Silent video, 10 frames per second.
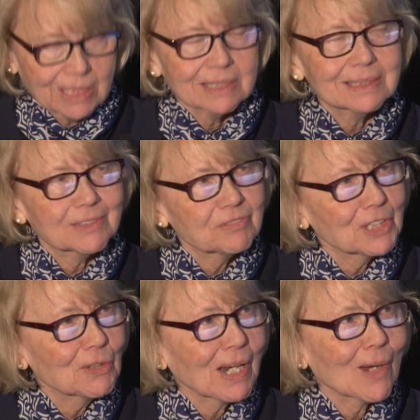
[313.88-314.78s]
is to
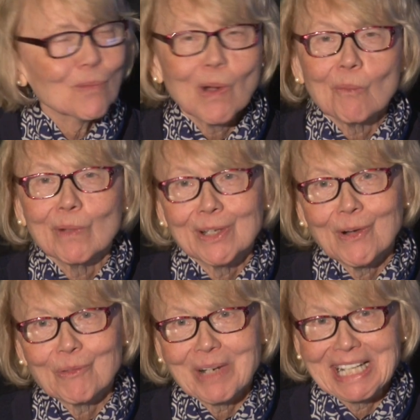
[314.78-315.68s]
figure out what we
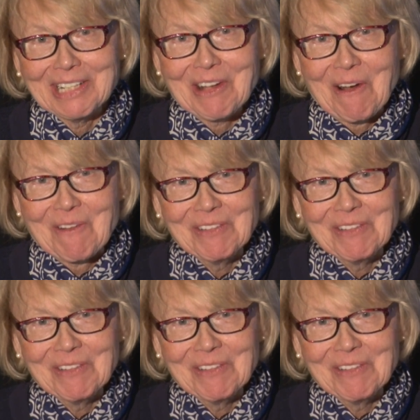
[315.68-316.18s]
already know.